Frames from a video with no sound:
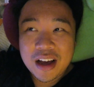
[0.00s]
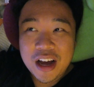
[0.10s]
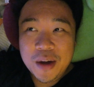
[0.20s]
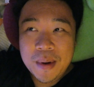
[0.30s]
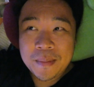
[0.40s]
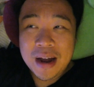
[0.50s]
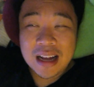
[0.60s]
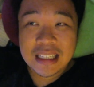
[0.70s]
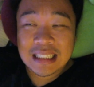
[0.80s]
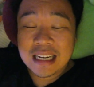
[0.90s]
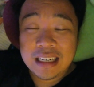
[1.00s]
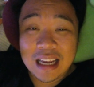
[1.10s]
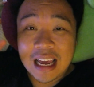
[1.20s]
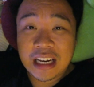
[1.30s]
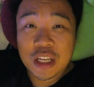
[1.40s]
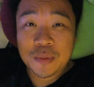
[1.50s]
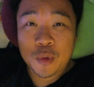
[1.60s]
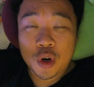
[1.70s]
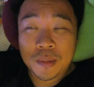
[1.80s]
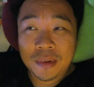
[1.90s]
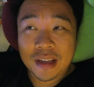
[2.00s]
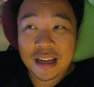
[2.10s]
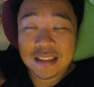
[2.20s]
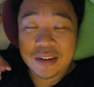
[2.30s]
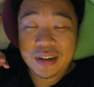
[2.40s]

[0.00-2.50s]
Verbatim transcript: Um, I'm not sending any more plates.